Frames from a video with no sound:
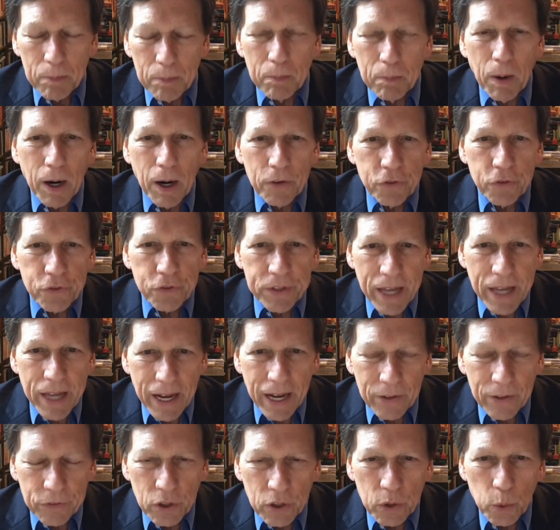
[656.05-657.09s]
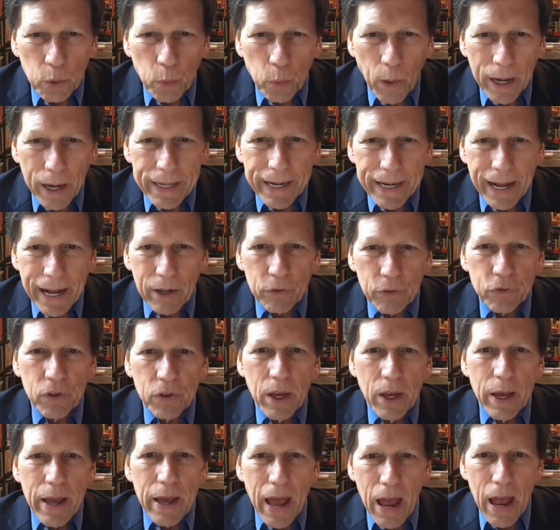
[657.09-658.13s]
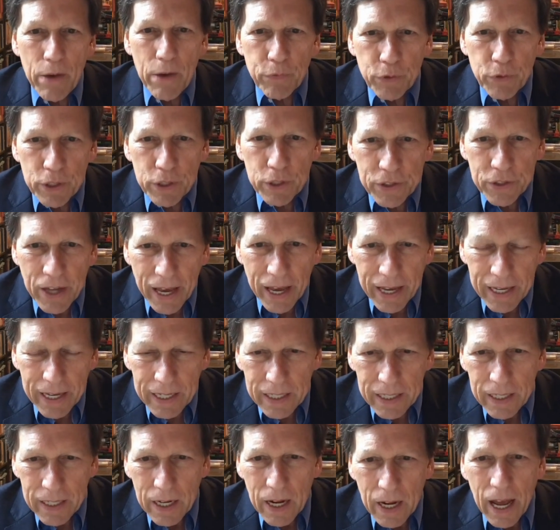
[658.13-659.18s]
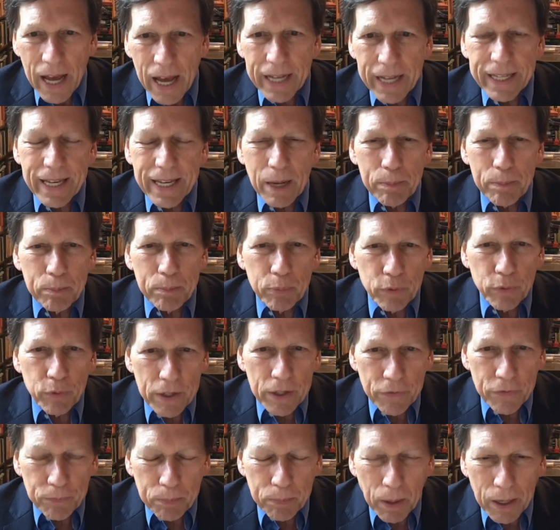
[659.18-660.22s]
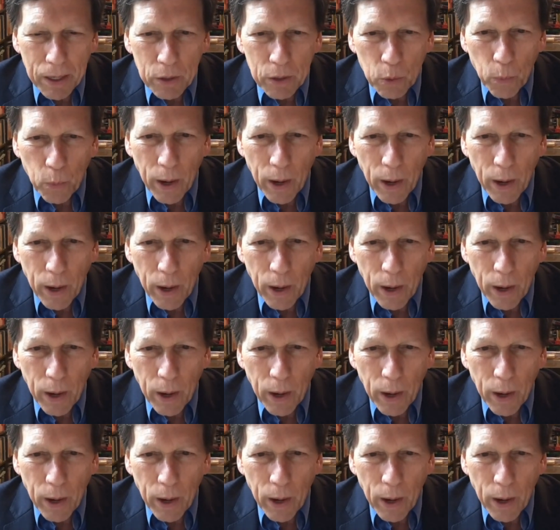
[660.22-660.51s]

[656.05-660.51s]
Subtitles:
march down to the White House every day and get briefed by the